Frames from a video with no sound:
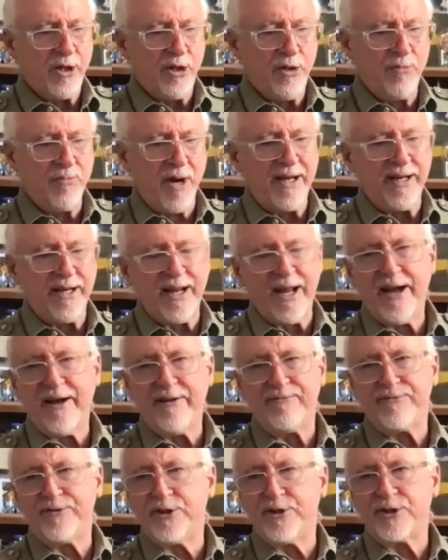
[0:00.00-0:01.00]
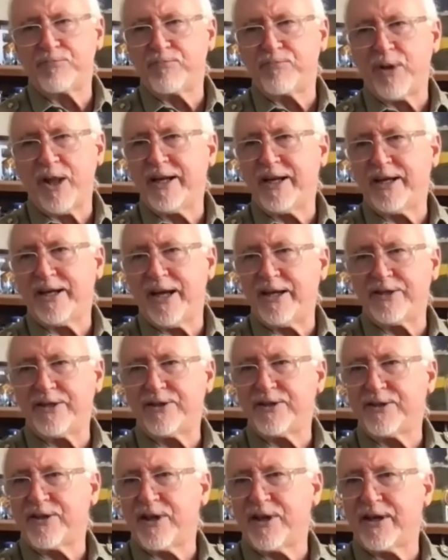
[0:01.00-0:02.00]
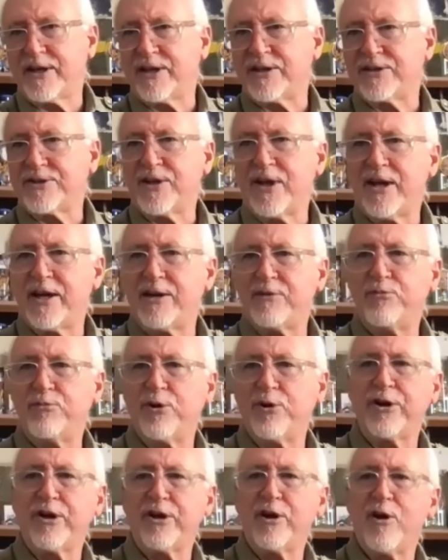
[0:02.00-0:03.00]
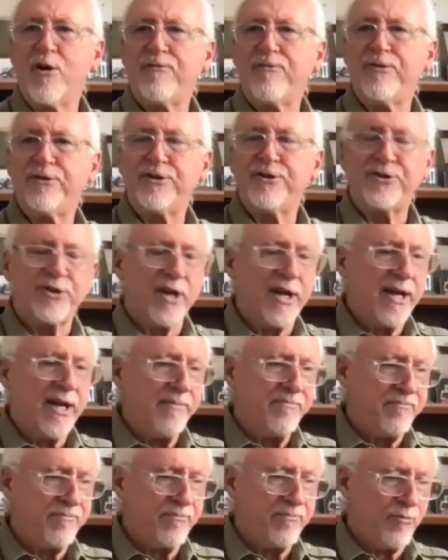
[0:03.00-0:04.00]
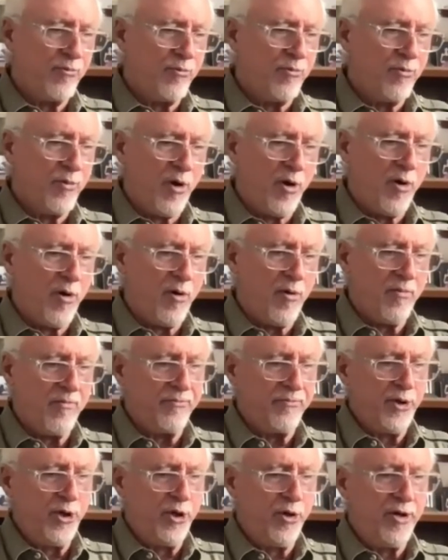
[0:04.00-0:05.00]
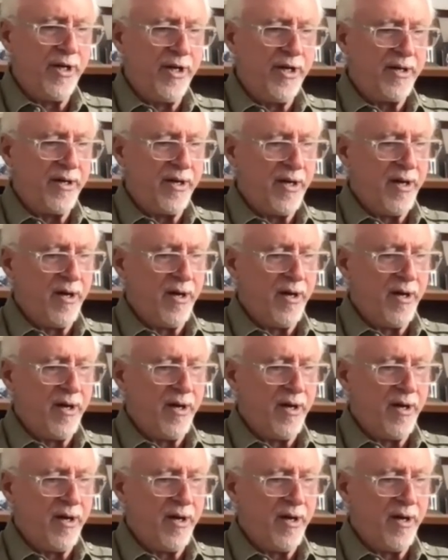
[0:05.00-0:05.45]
you might have display cases, like I say, running off of the same uh, unit.